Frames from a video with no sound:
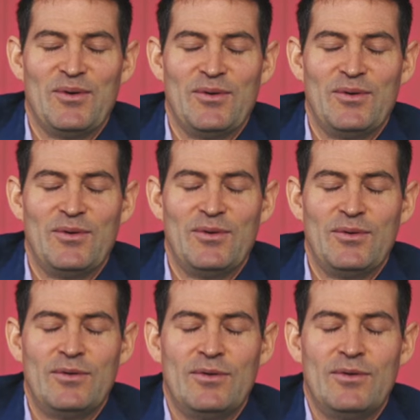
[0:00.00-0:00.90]

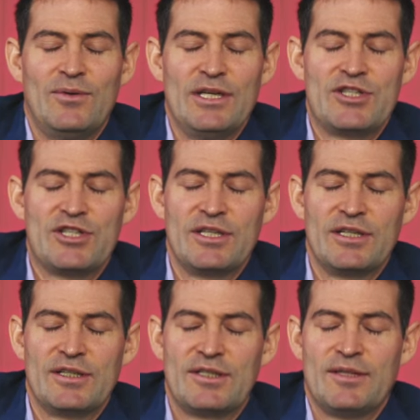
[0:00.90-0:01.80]
Reaching
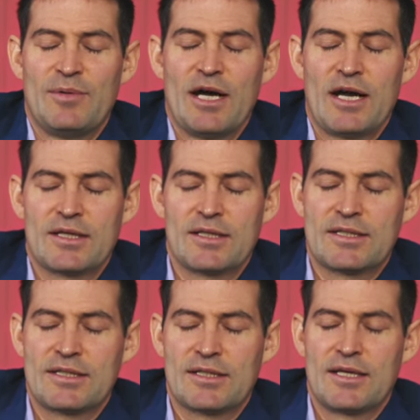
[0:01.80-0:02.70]
into the
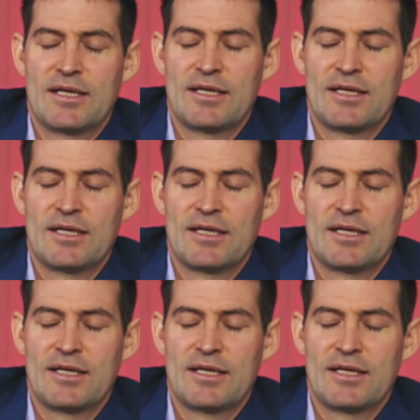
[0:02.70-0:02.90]
box.